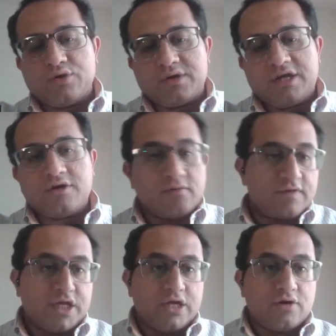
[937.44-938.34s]
your
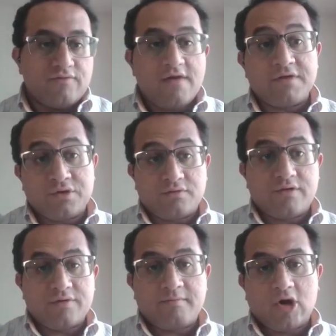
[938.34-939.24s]
year-over-year revenue
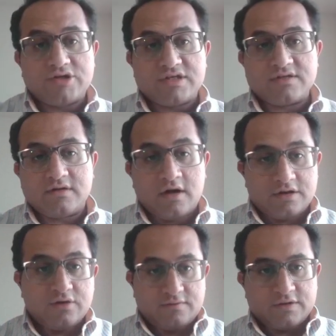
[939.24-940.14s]
growth margin,
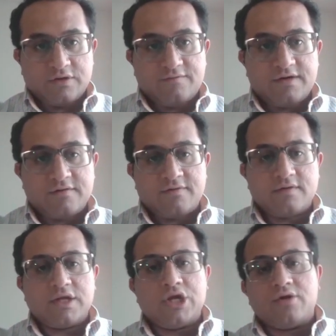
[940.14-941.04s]

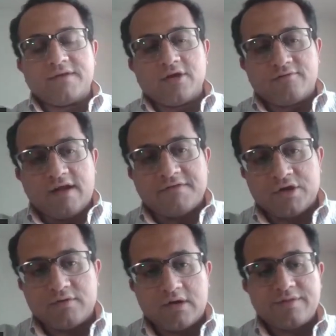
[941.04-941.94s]
year-over-year
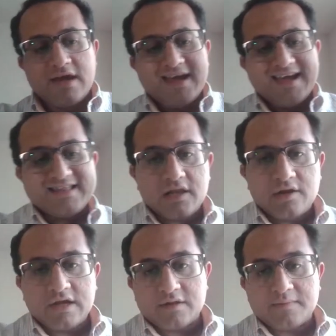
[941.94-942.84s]
revenue growth. They
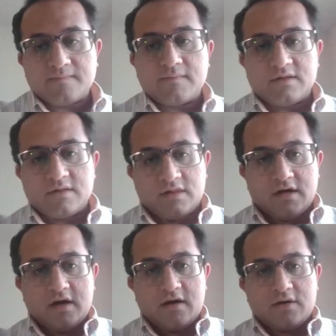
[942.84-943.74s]
look at
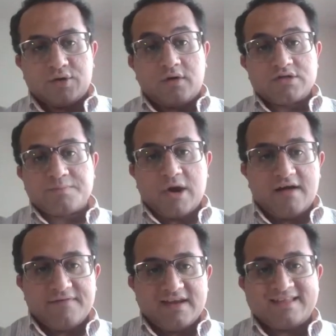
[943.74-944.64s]
the gross
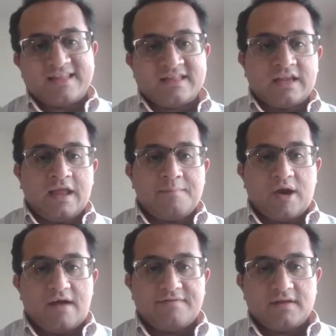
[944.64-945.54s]
profit and then the net
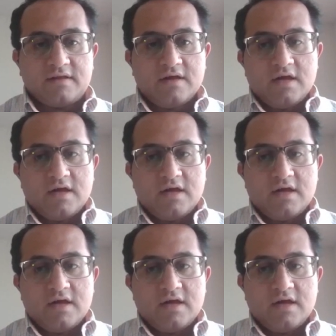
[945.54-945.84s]
profit.